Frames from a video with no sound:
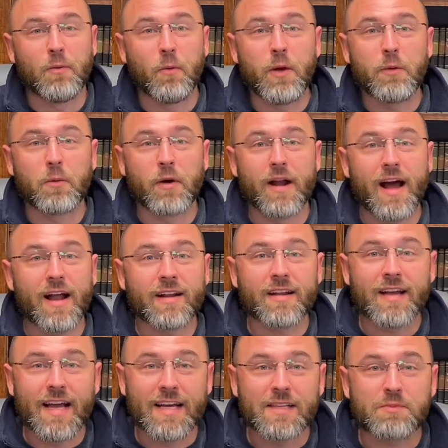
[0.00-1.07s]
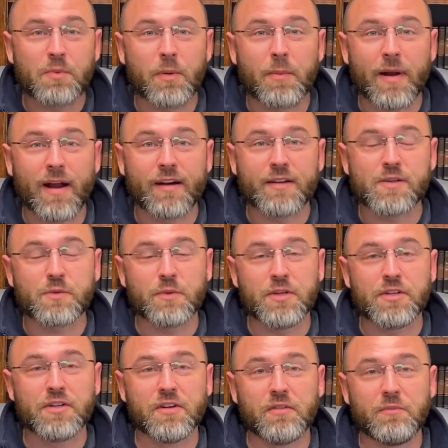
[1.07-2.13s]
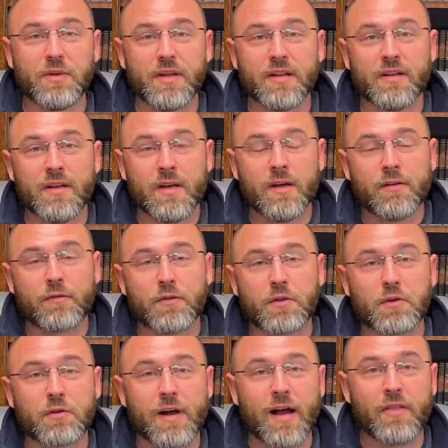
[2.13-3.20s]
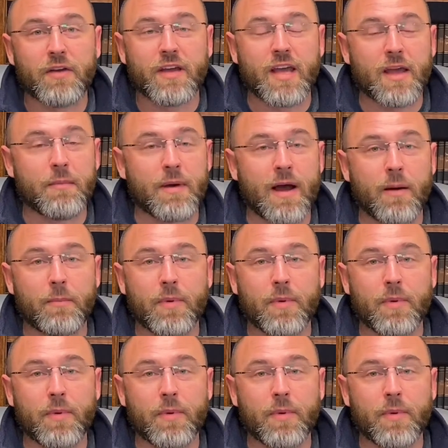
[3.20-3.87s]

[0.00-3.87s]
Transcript: we were not as prepared as we should have been for the crowd that came out.